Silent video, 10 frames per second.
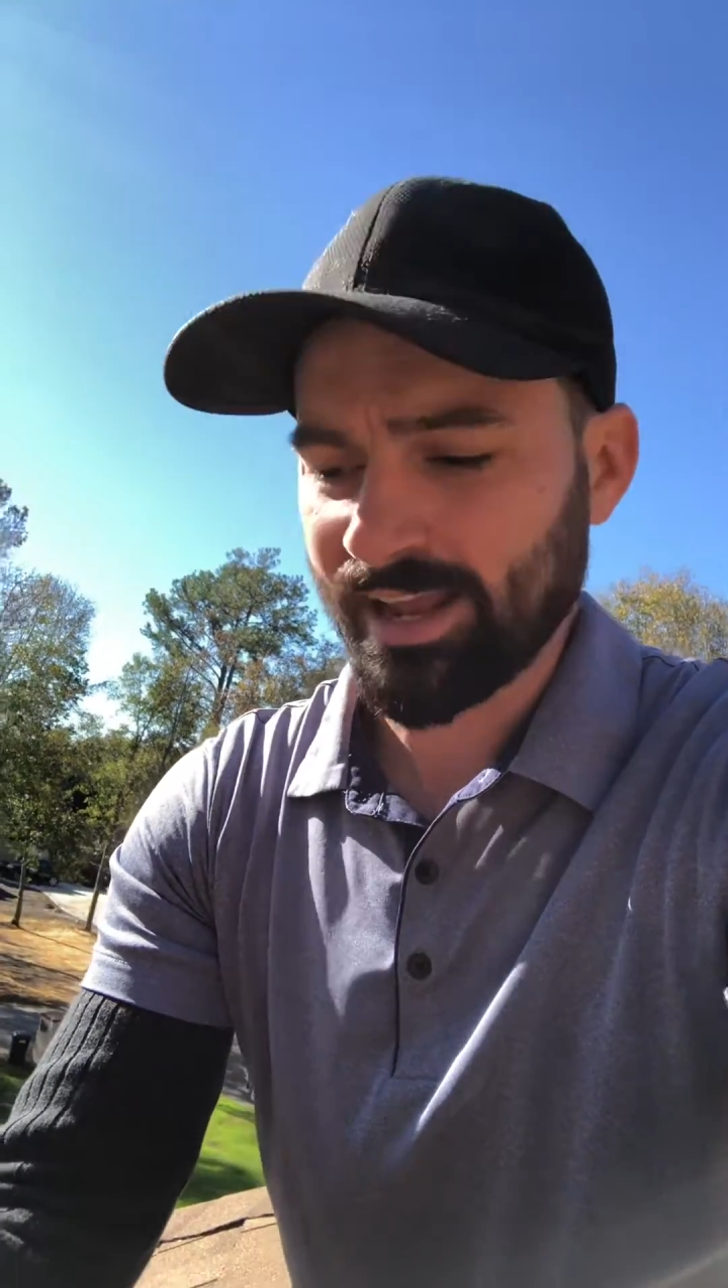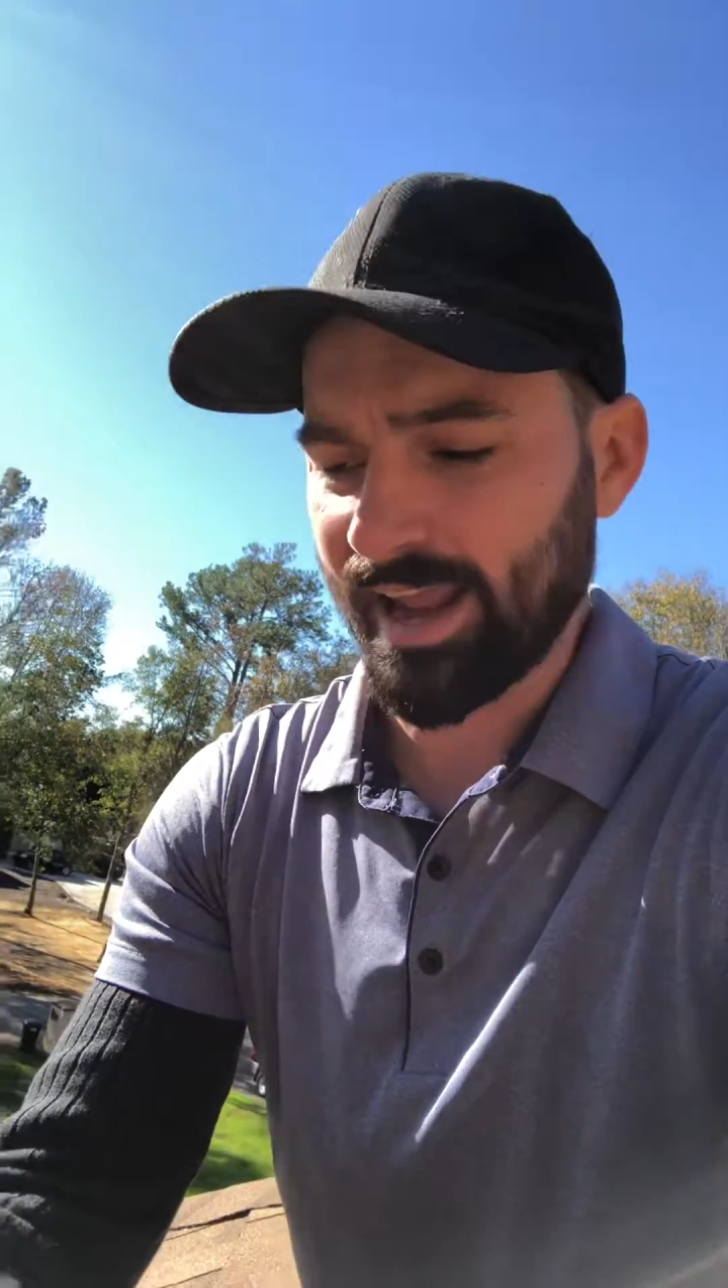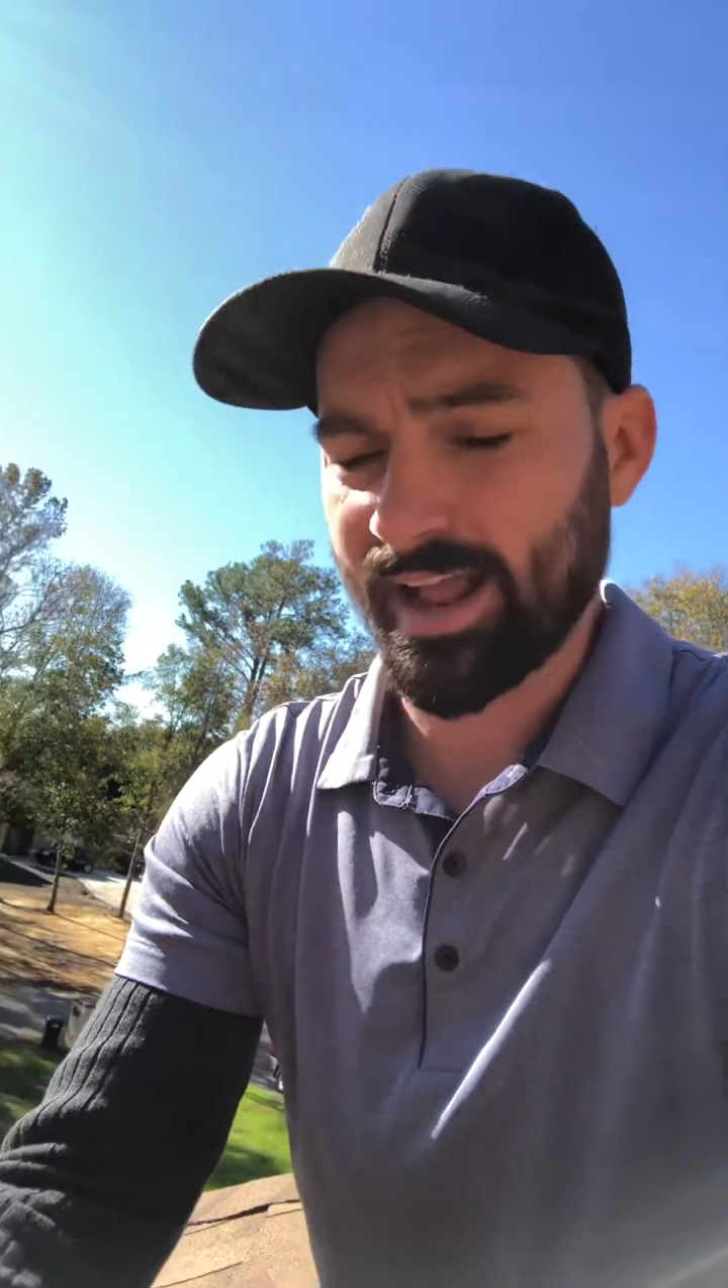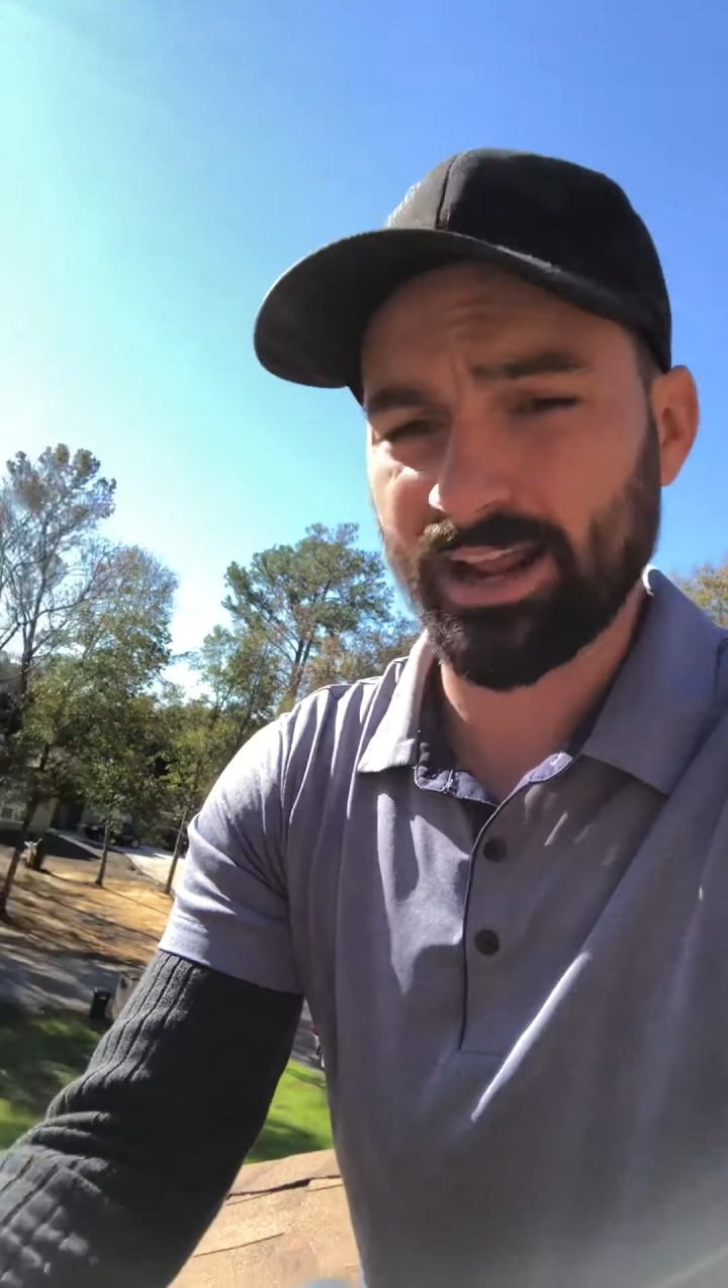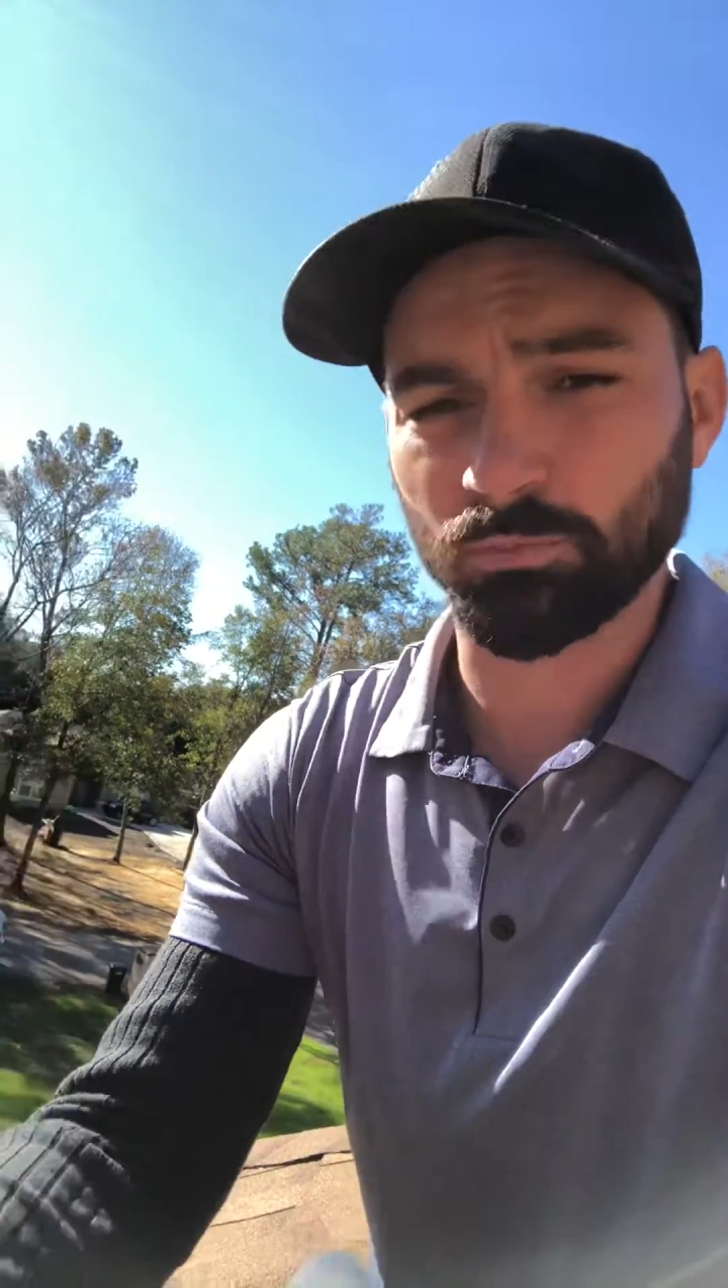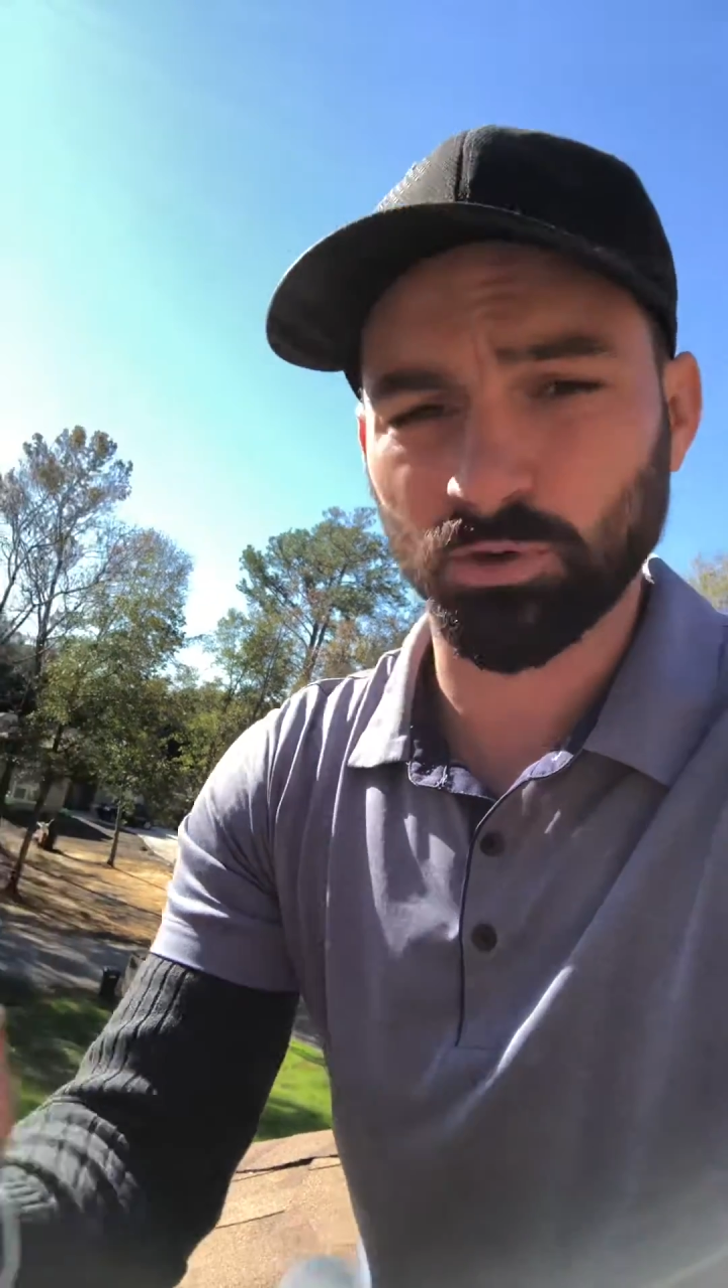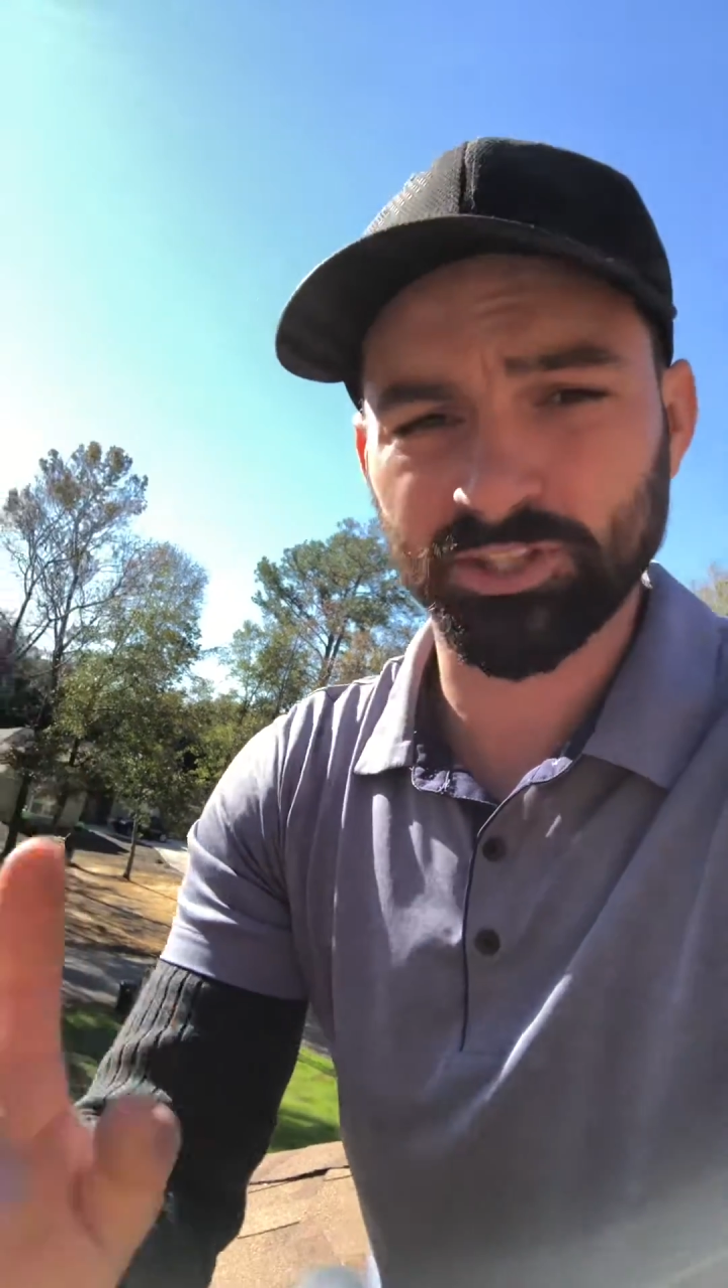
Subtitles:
And when